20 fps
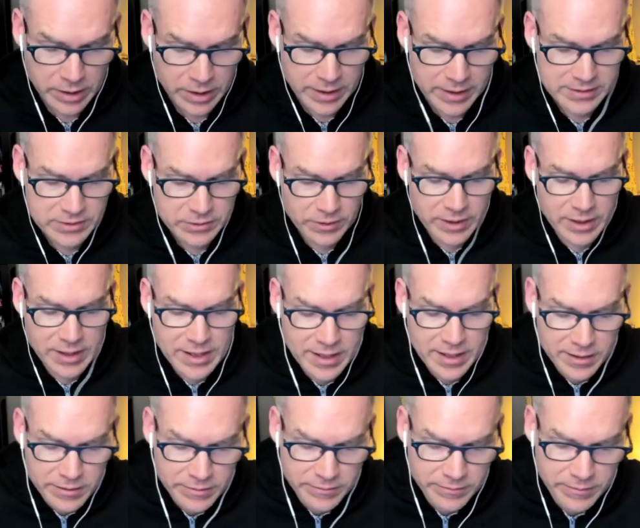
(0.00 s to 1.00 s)
And so
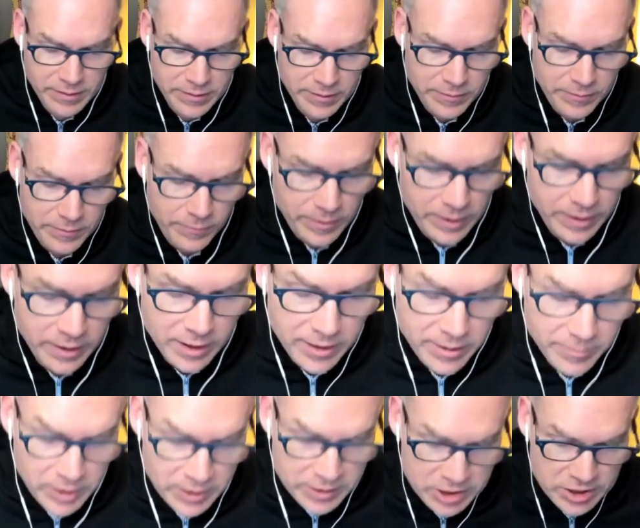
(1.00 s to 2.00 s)
today, uh,
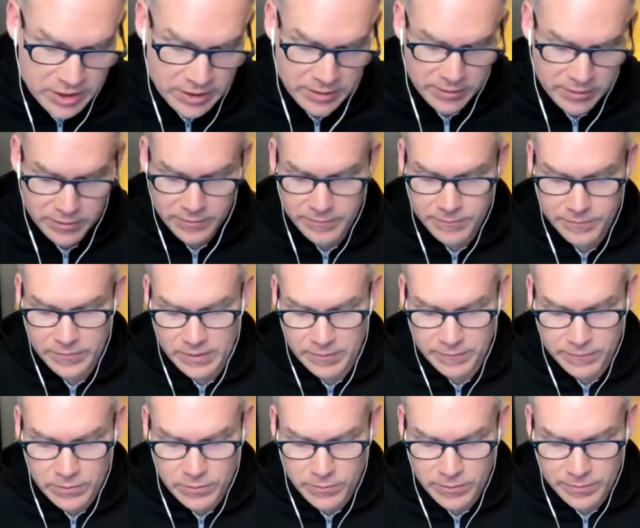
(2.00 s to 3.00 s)
I'm going to share a
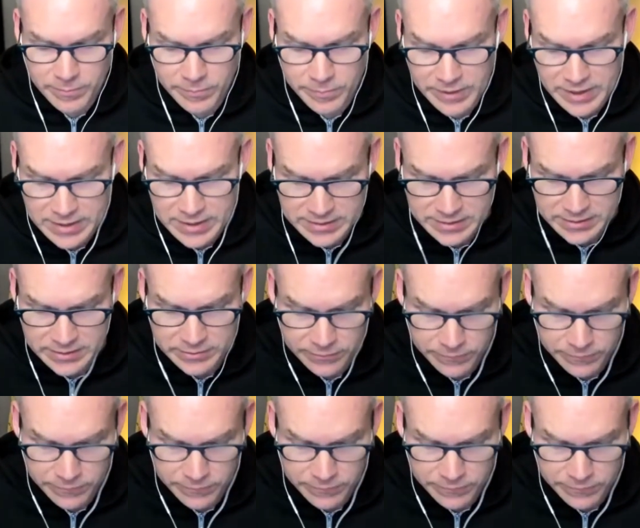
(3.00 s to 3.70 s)
few pieces